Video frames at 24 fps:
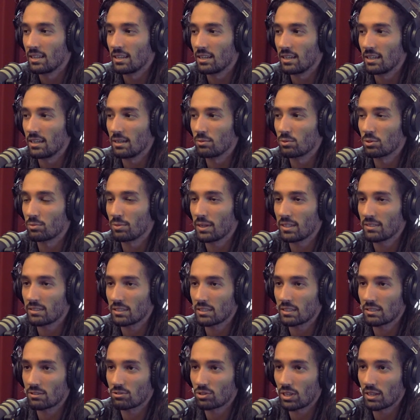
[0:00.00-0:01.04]
We're
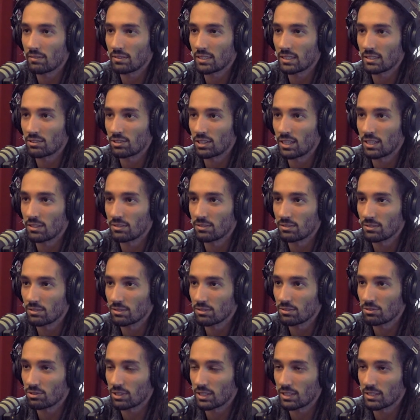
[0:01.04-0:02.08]
basically traveling around
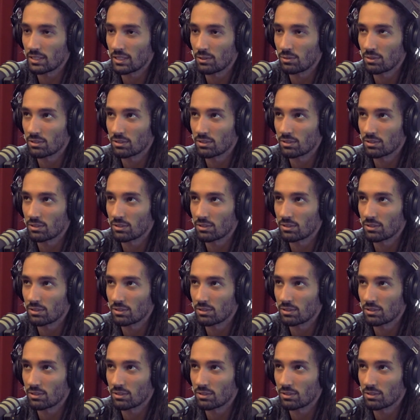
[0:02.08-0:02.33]
Australia.